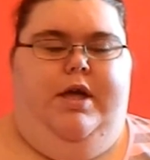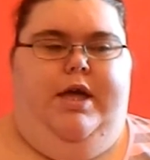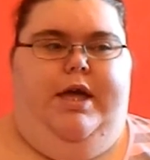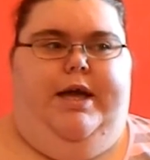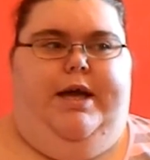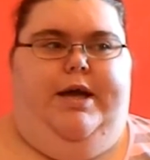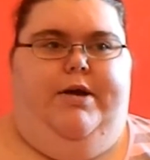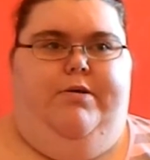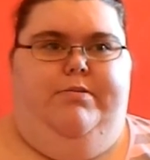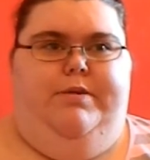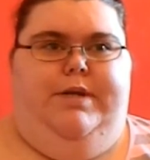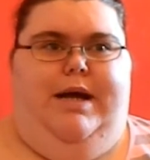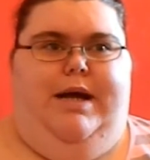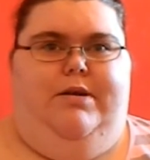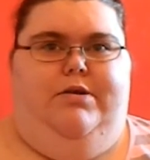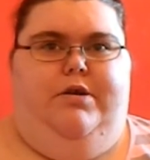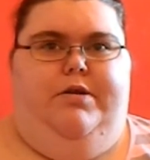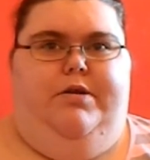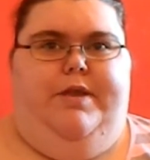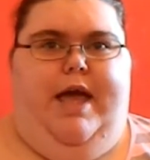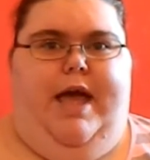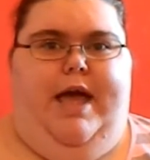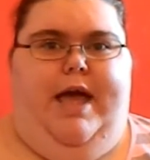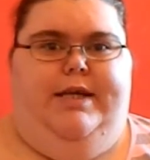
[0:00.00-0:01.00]
he come down
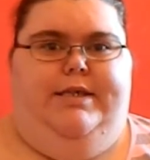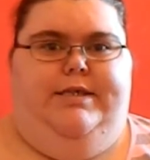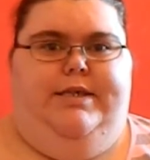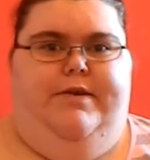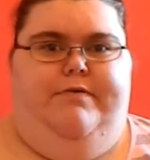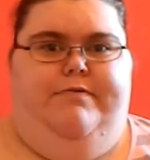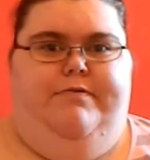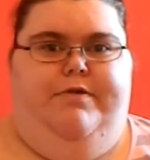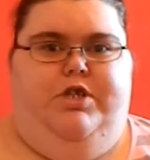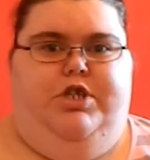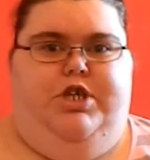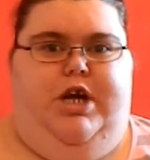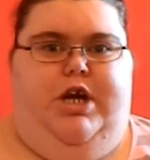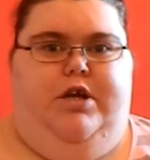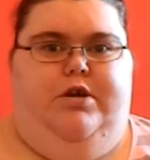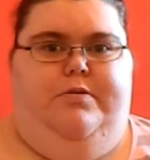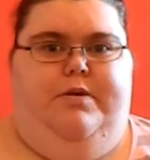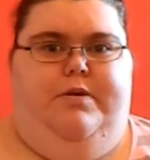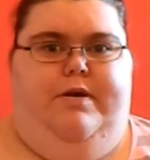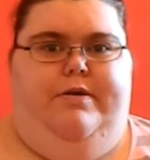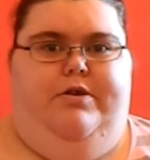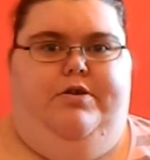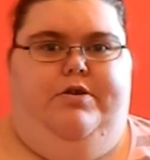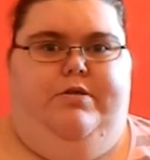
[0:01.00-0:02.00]
on the 18th of
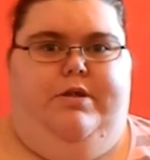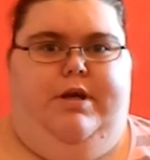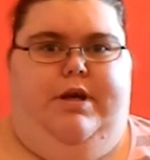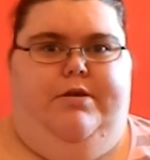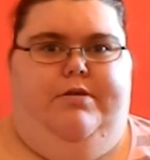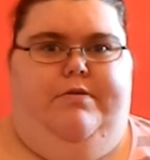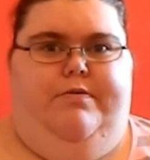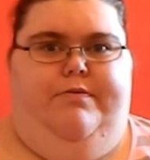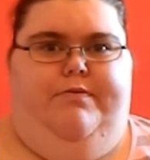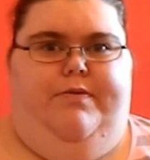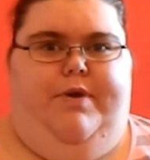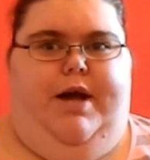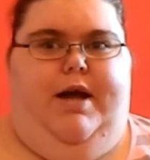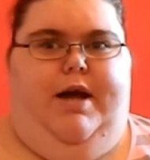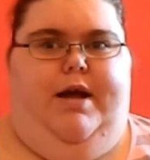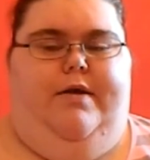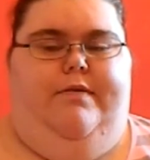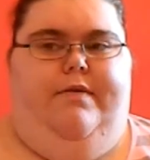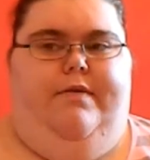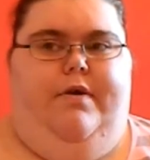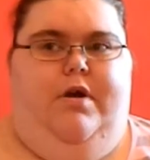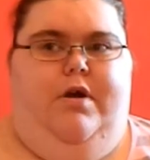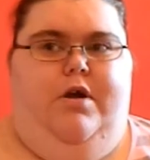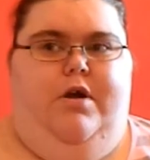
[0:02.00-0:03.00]
January
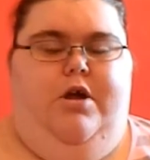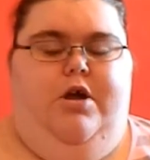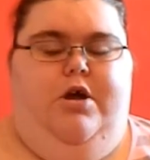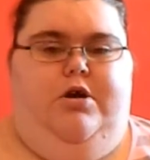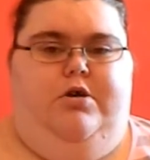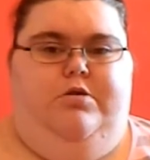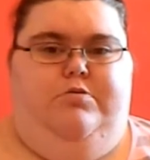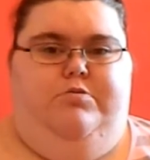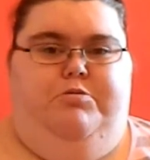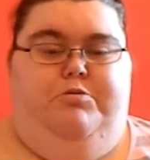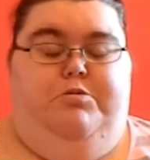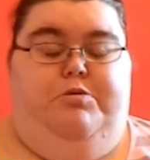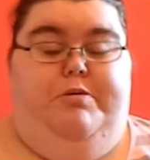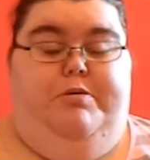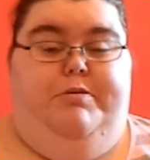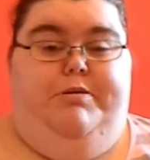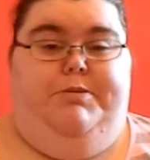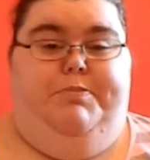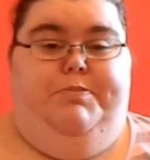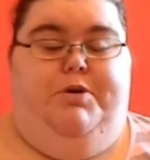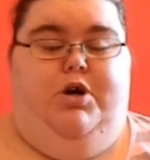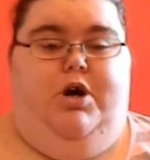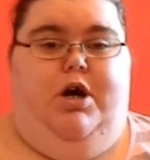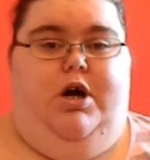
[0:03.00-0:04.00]
2005 because my mum
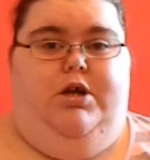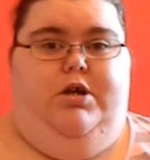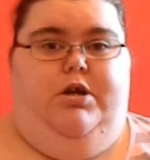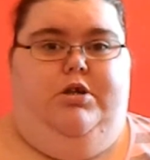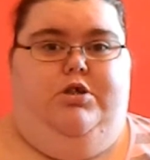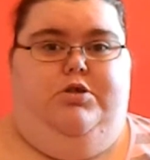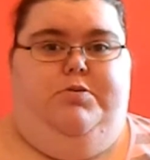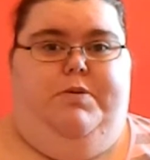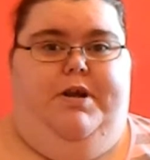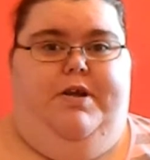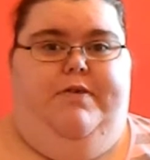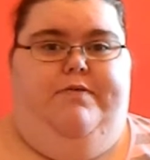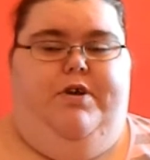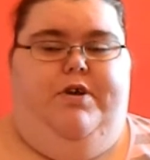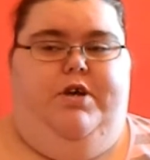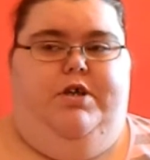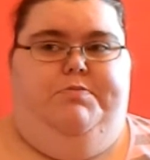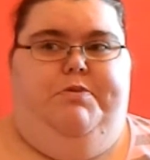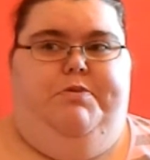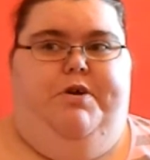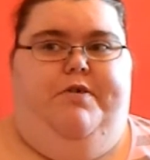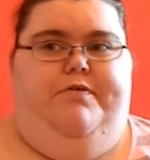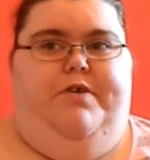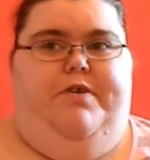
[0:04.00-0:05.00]
was put on her
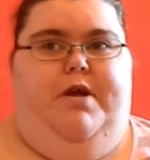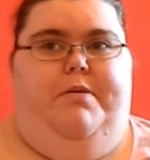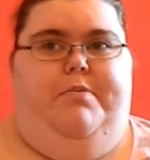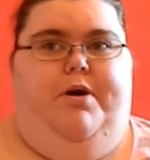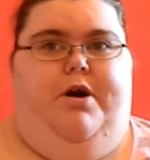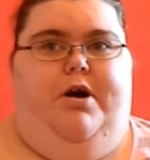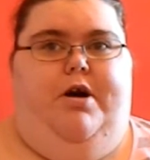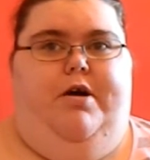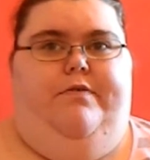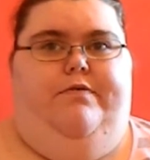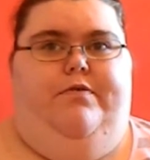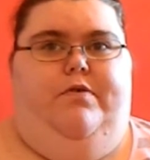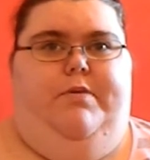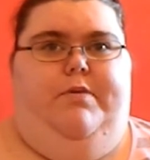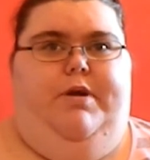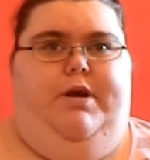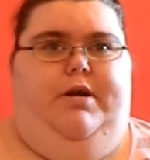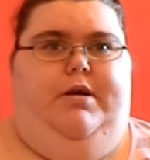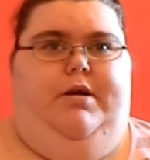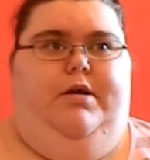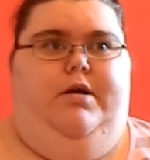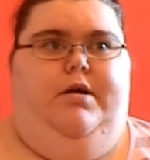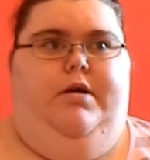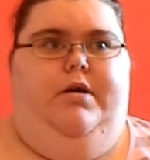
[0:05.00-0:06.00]
21st birthday party for
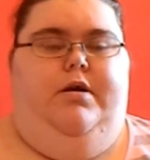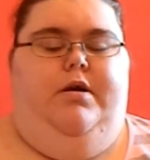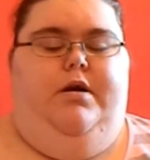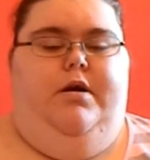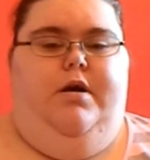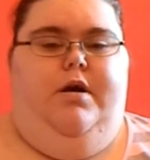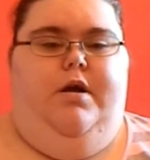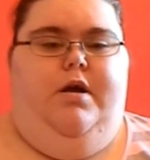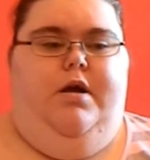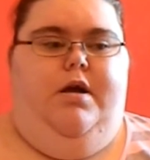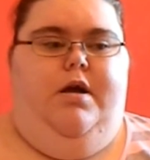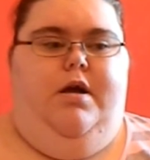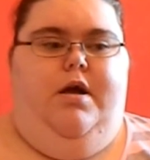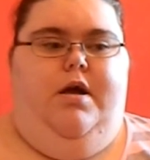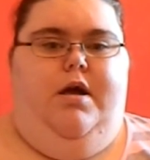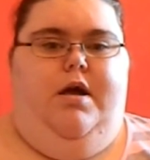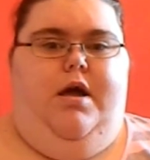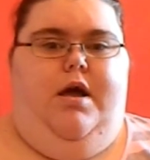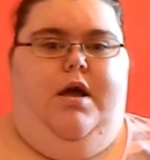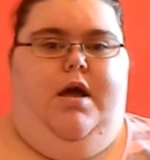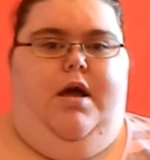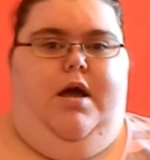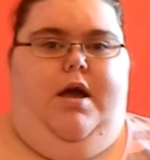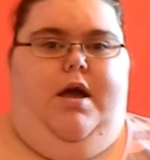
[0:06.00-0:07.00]
me,
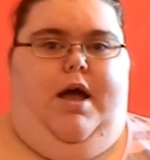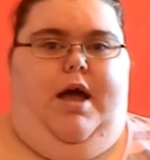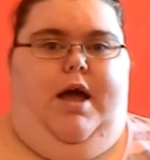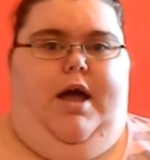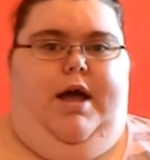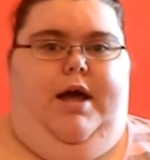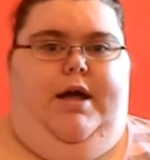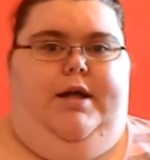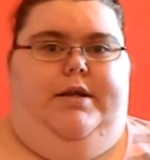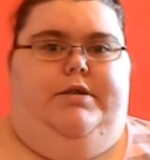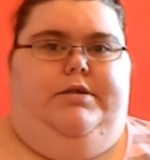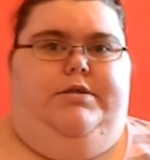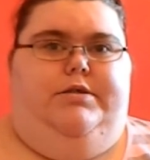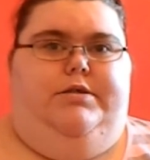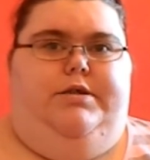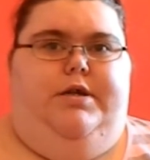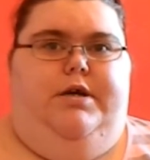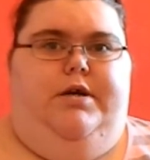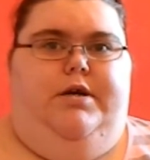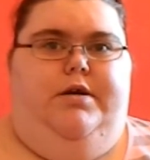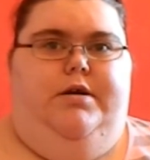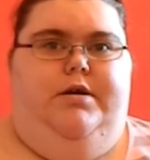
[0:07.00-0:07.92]
and